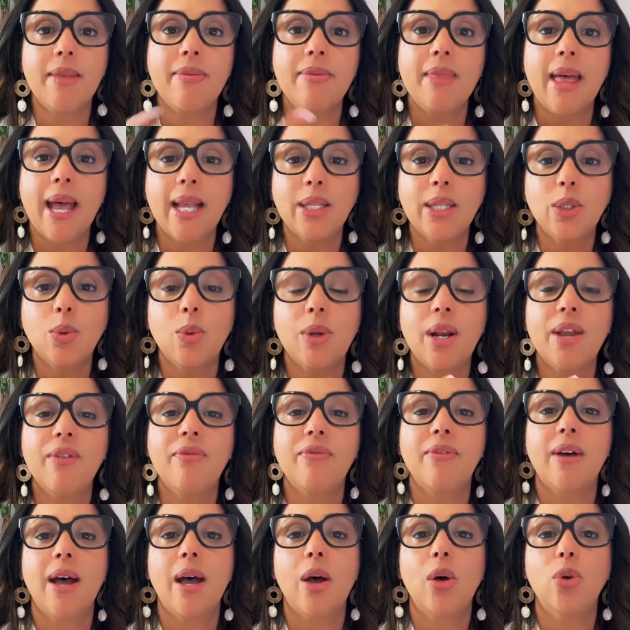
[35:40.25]
And that's when I
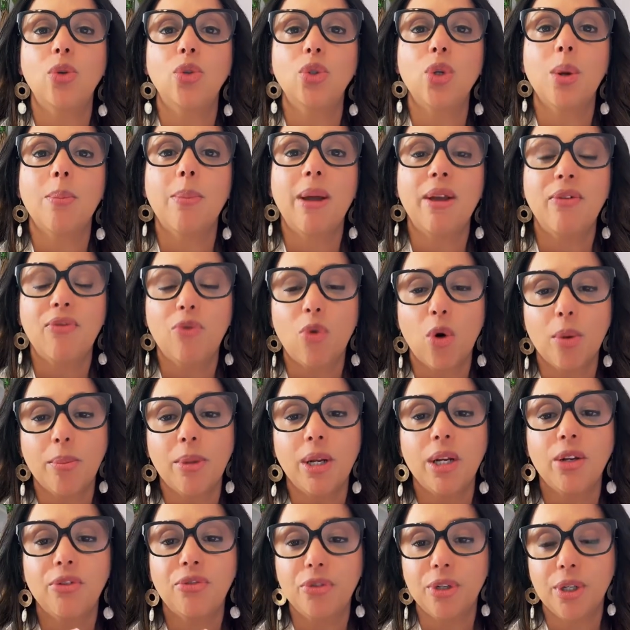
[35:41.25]
found my
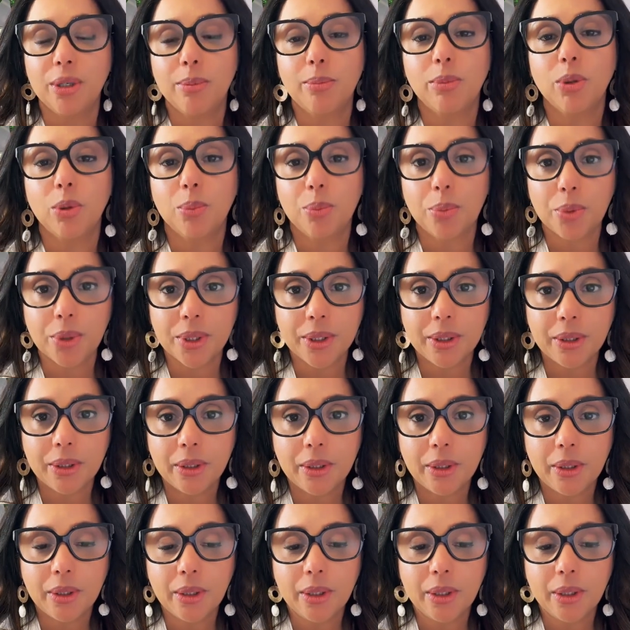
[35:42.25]
Formula Freedom Blueprint.